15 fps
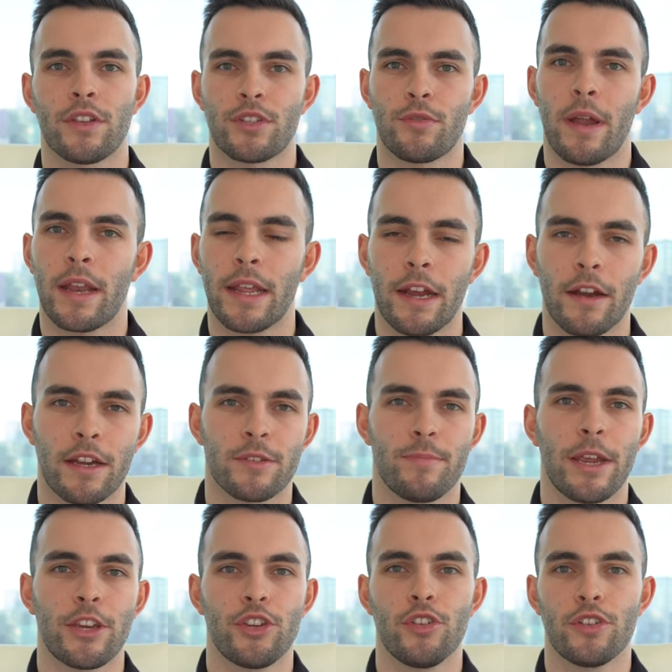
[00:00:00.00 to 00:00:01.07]
surrounding areas,
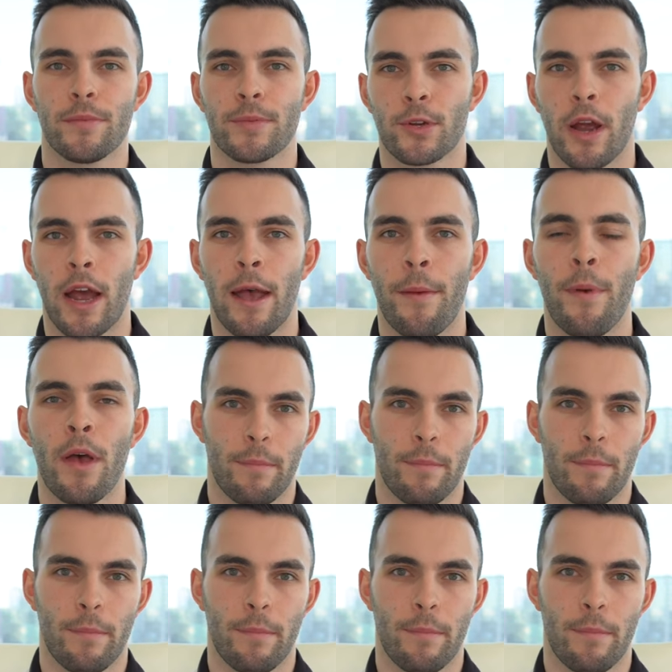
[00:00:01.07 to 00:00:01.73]
make sure you subscribe.